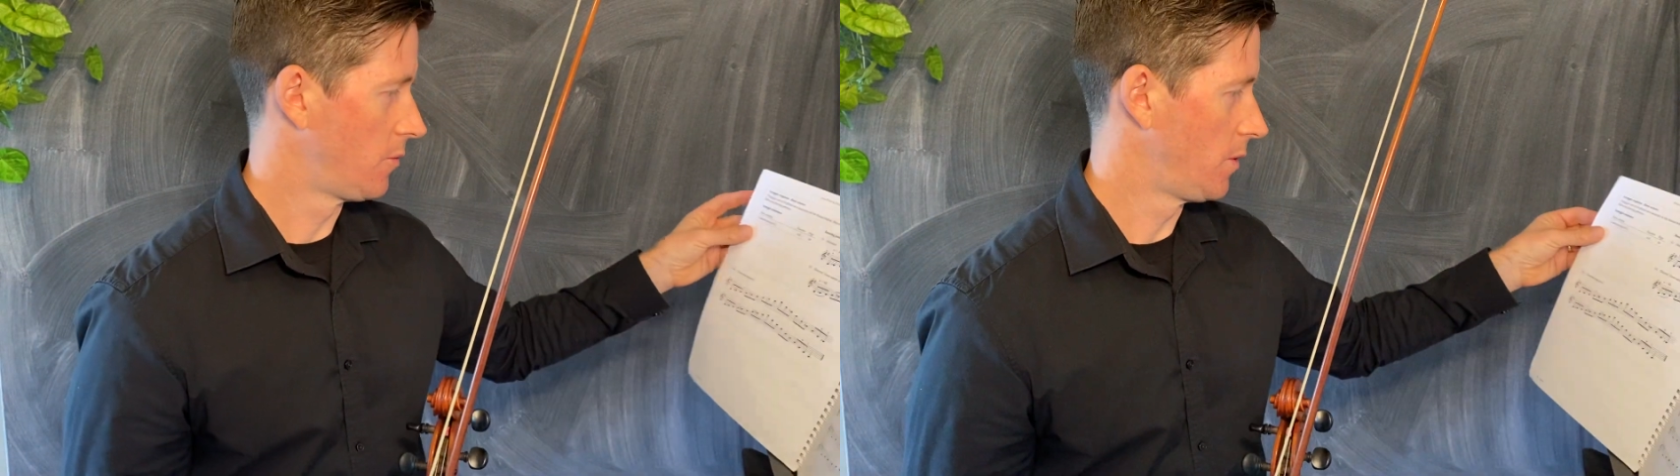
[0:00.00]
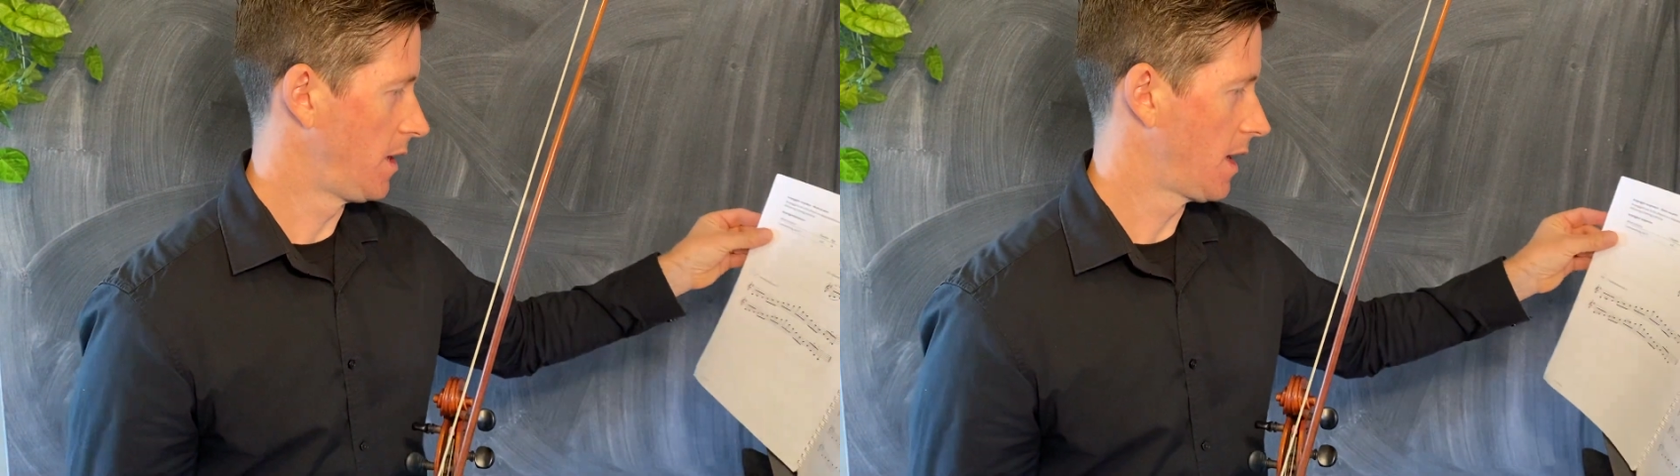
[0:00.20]

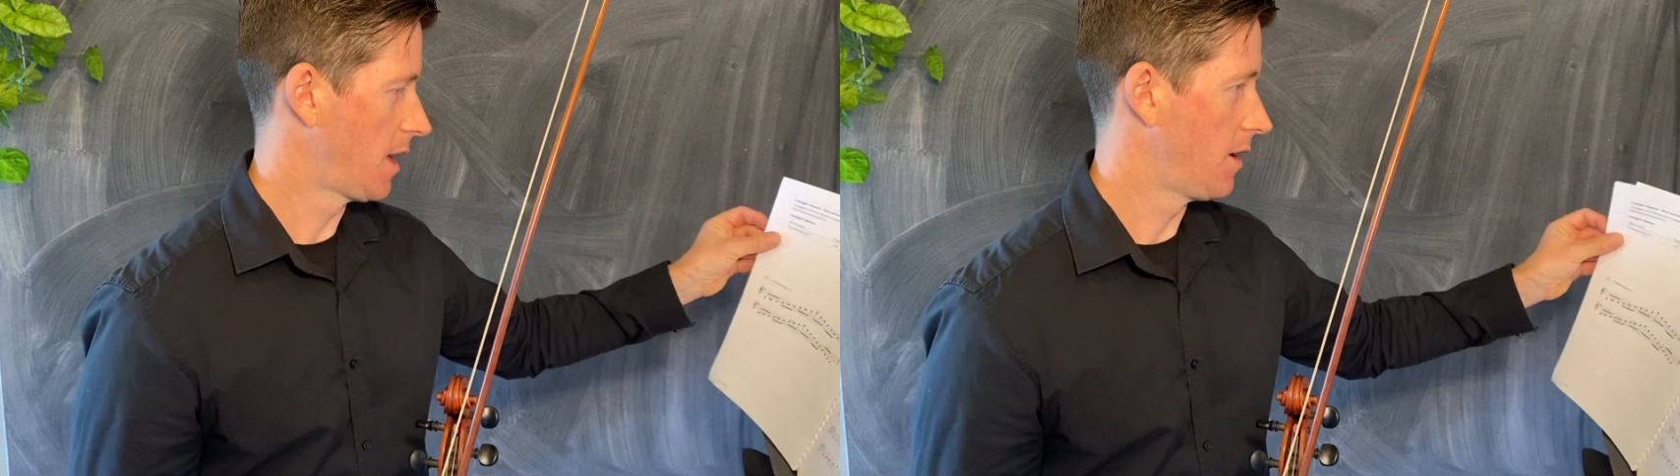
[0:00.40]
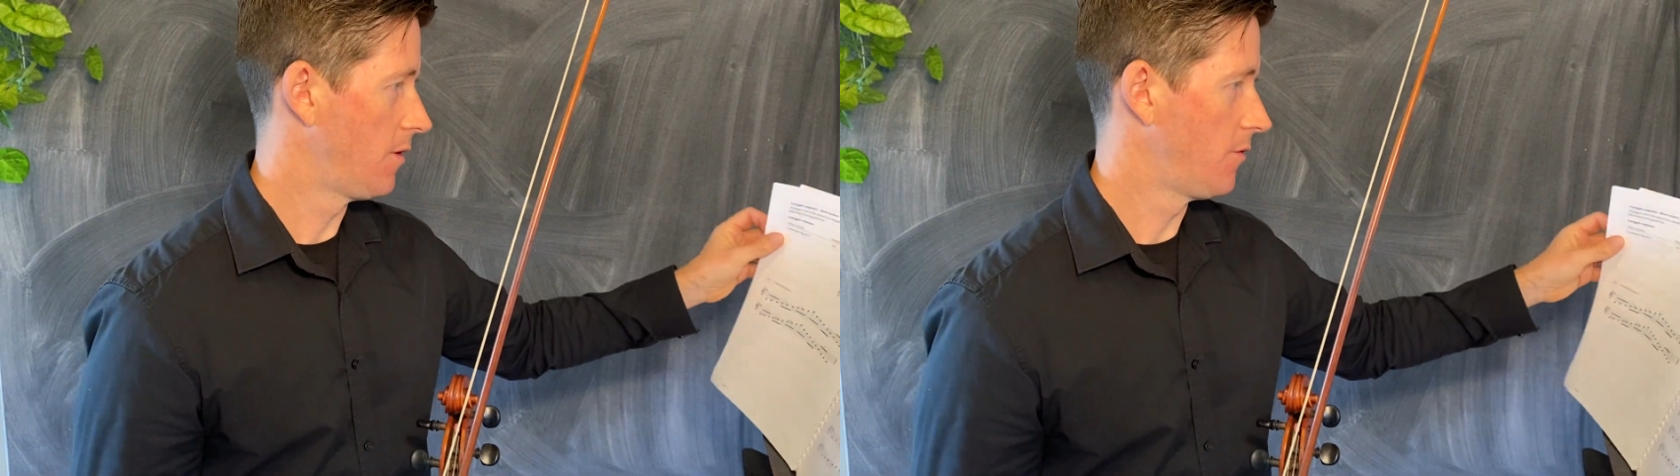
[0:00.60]
we
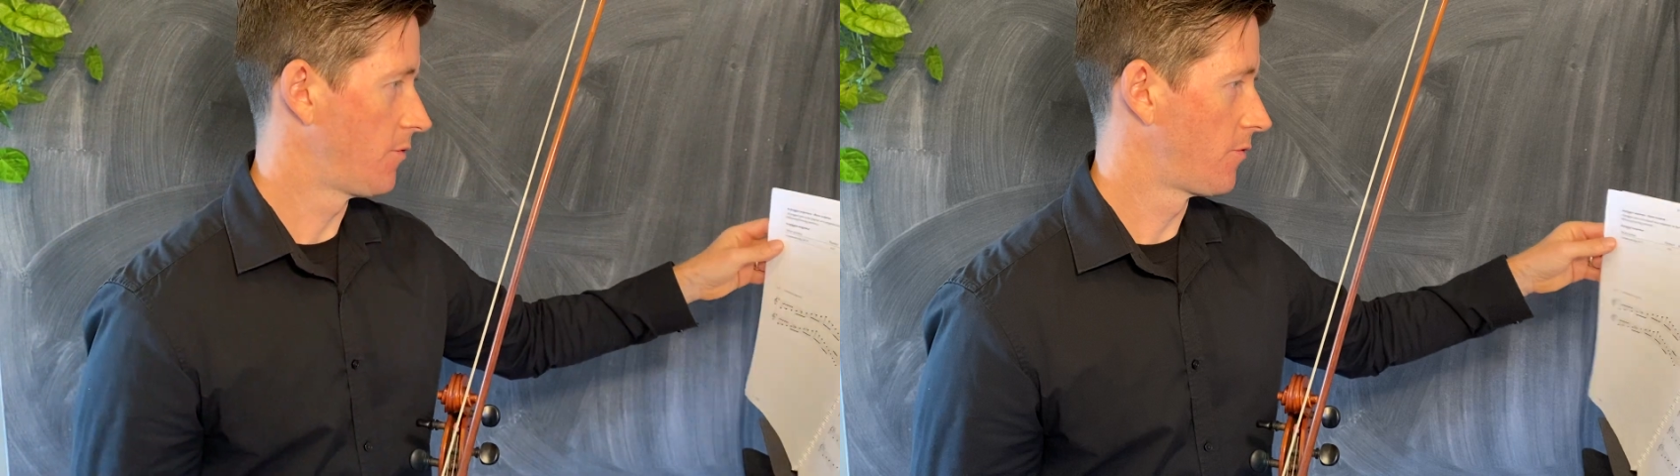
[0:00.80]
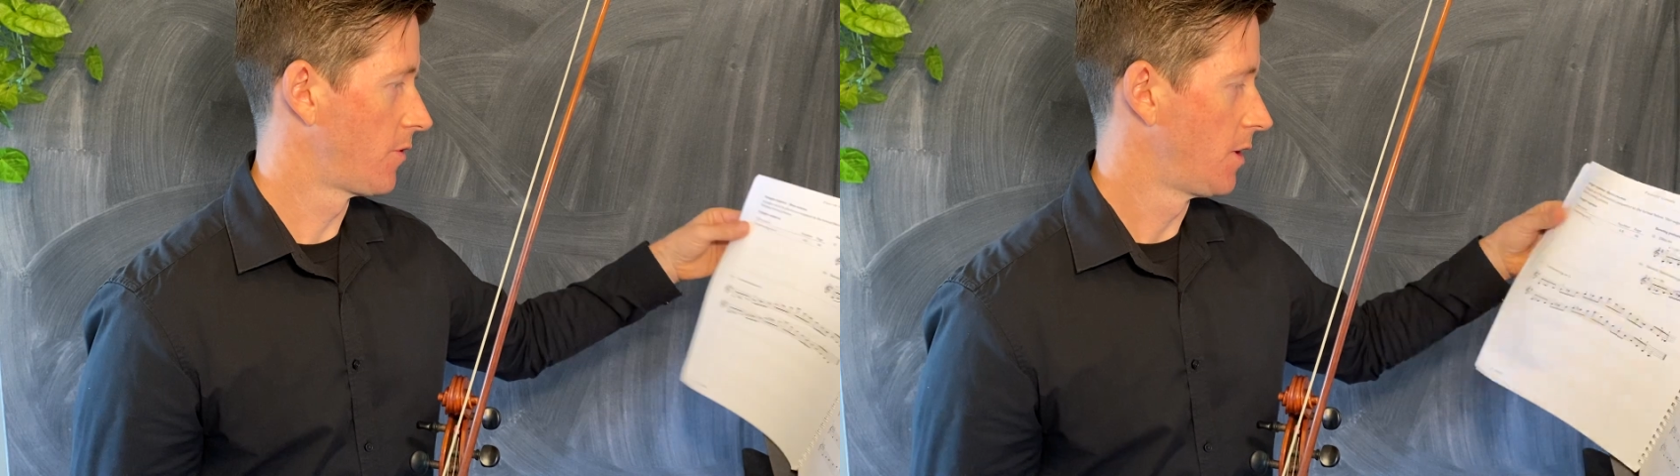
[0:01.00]
have
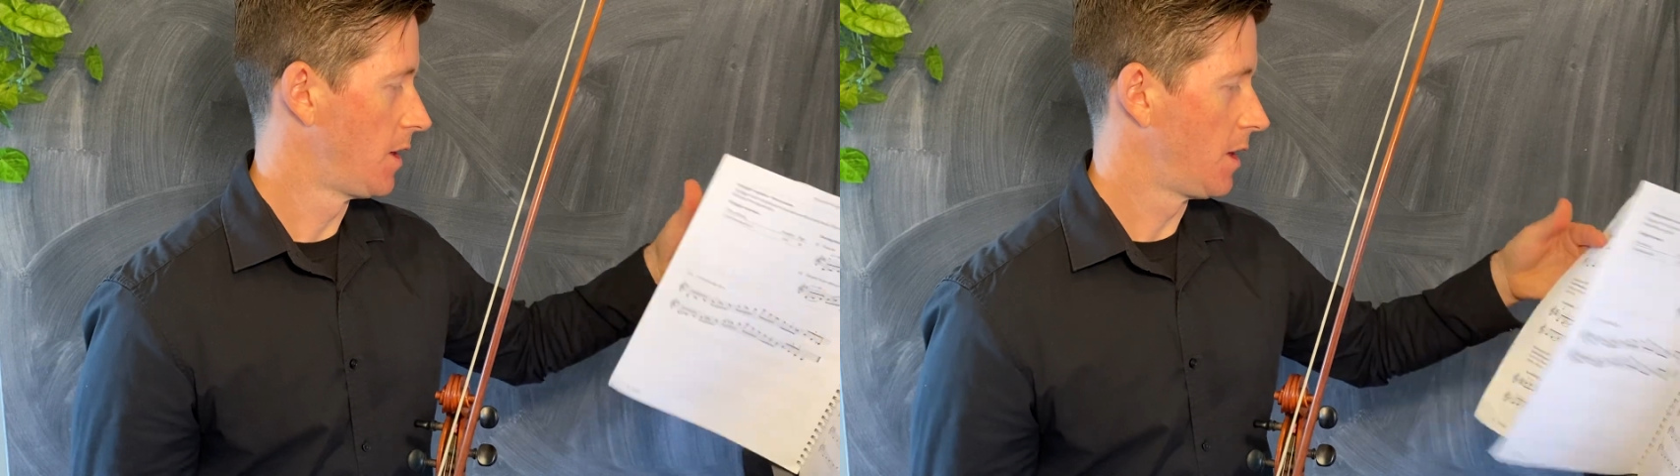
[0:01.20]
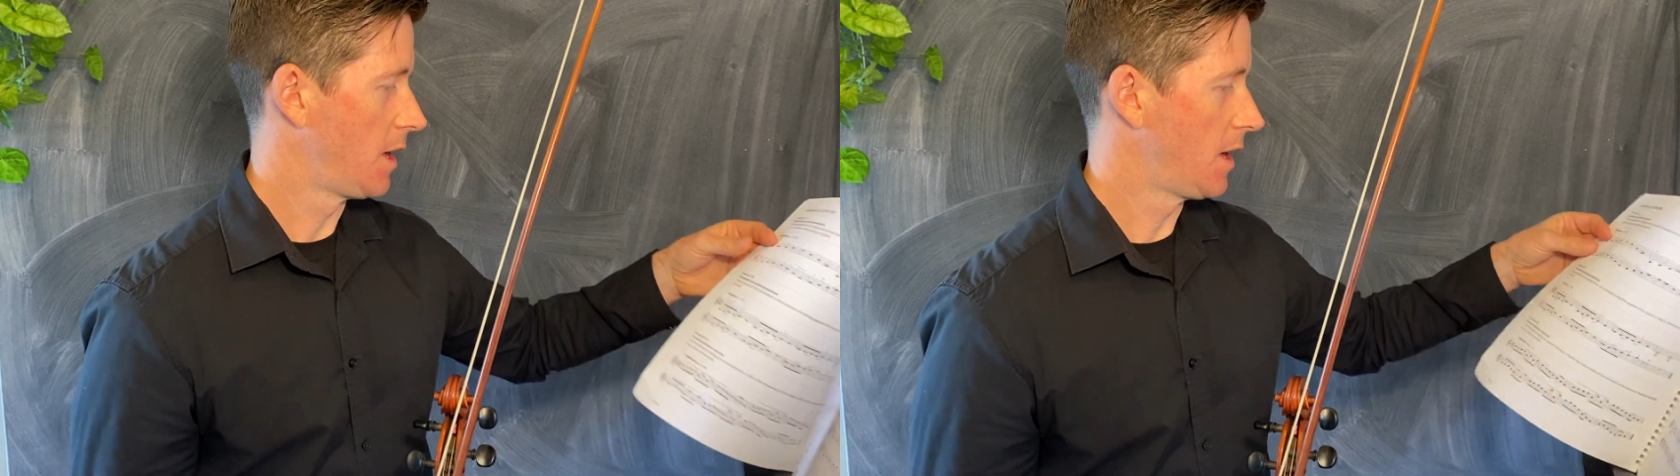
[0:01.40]

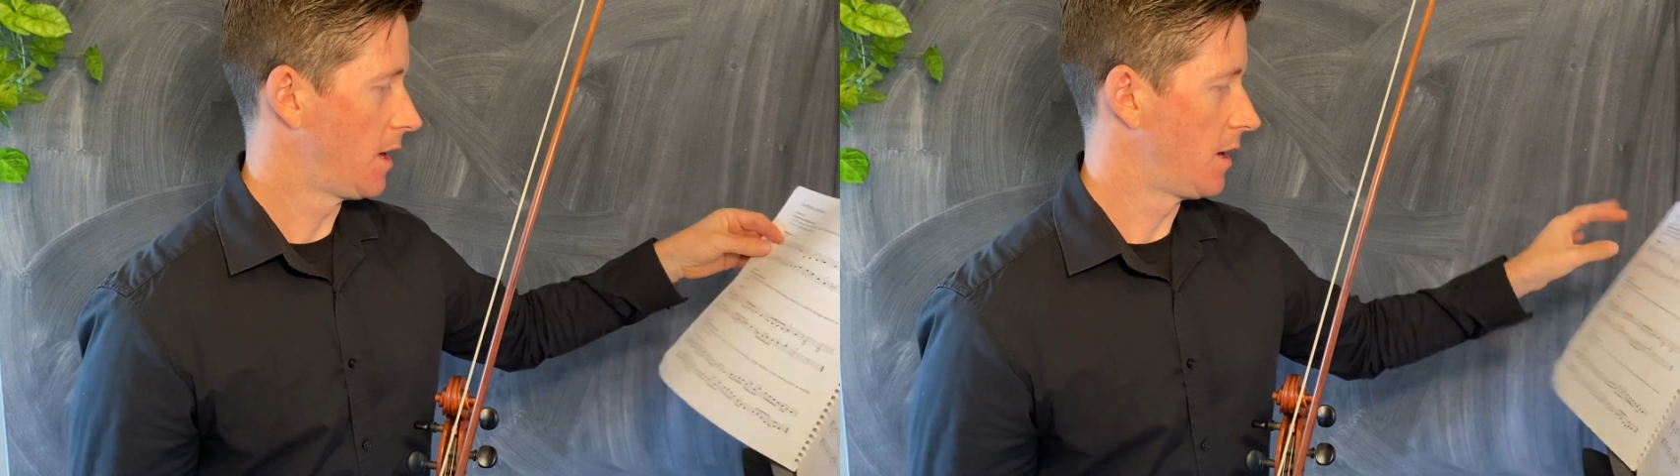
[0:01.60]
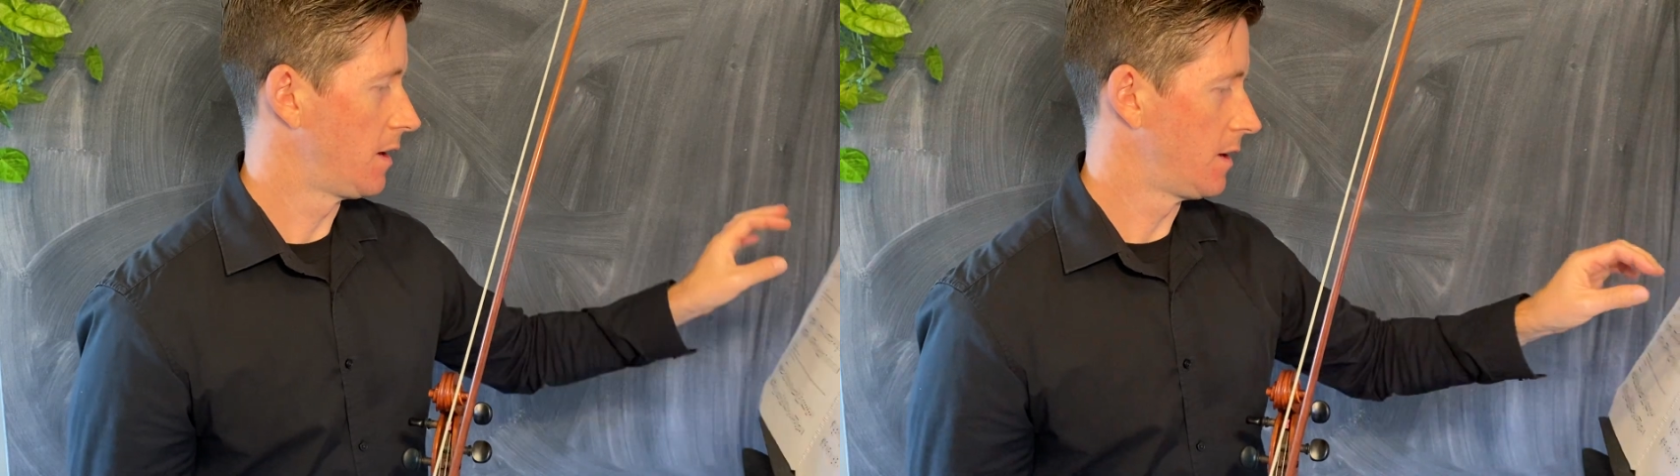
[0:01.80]

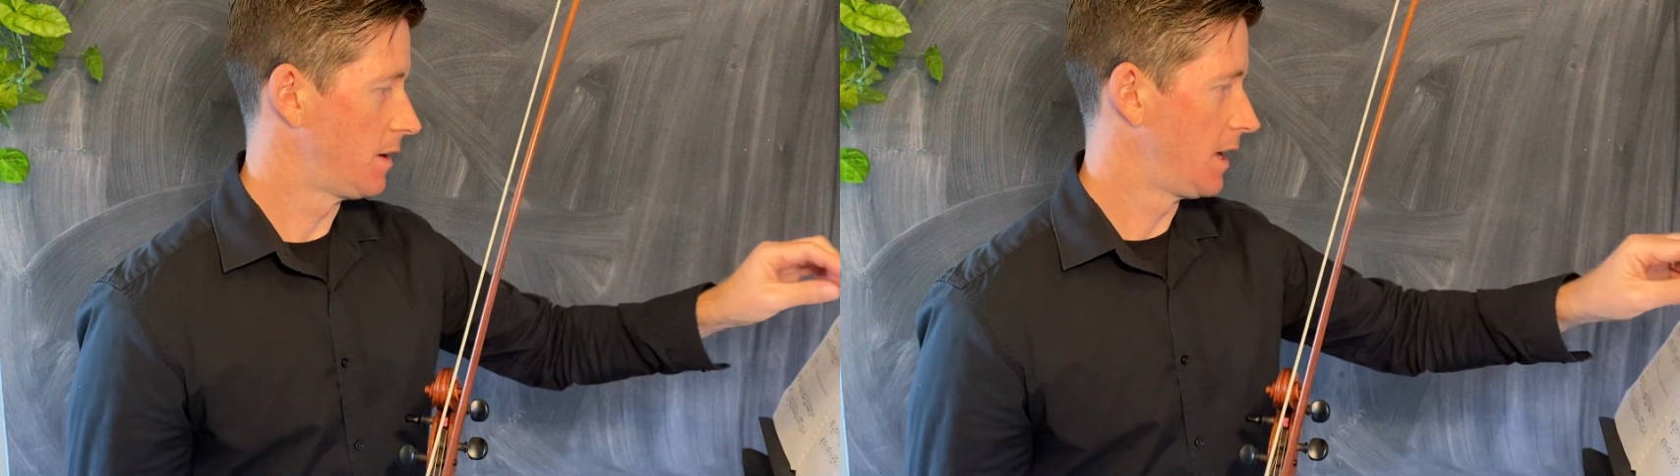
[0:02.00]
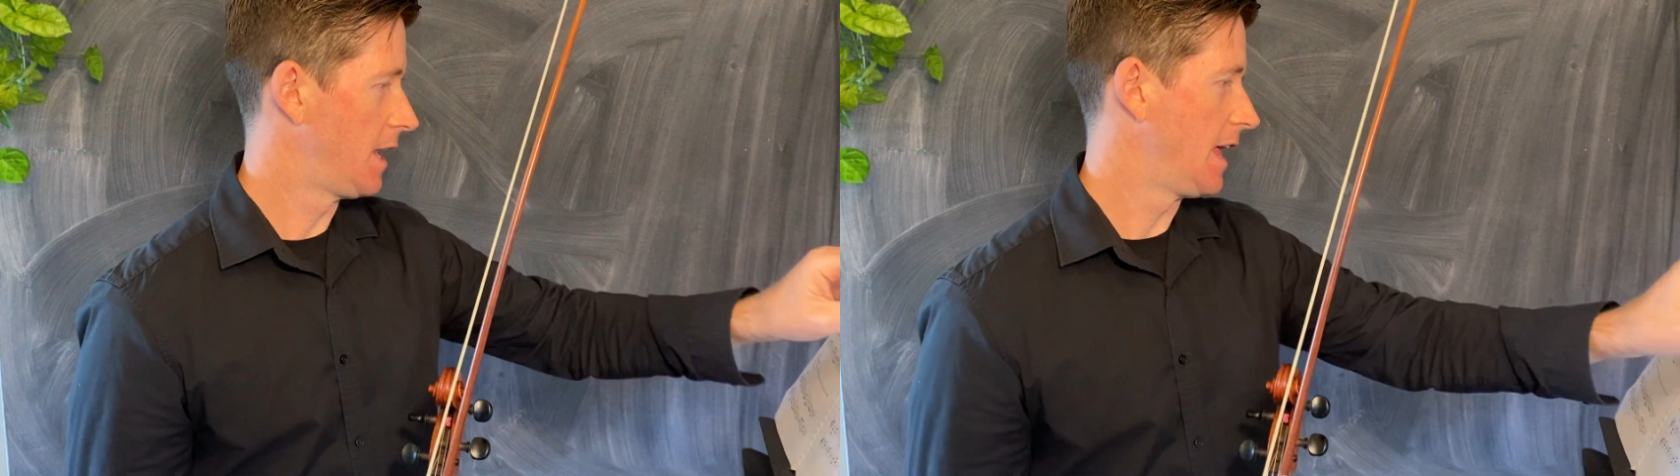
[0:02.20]

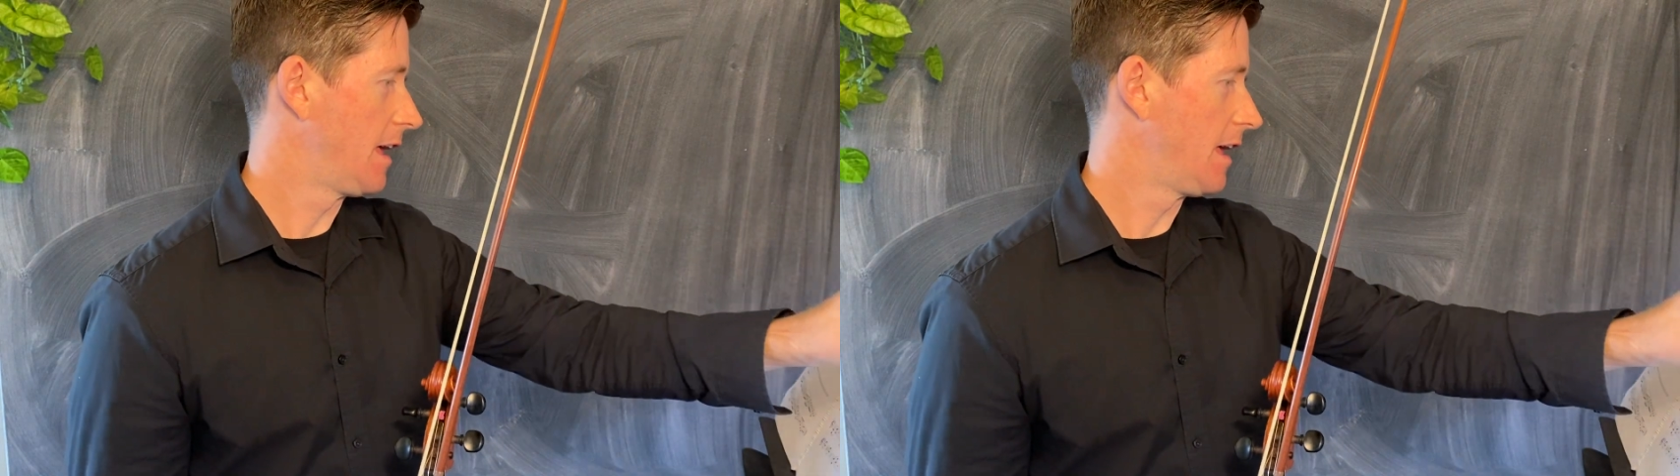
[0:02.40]
an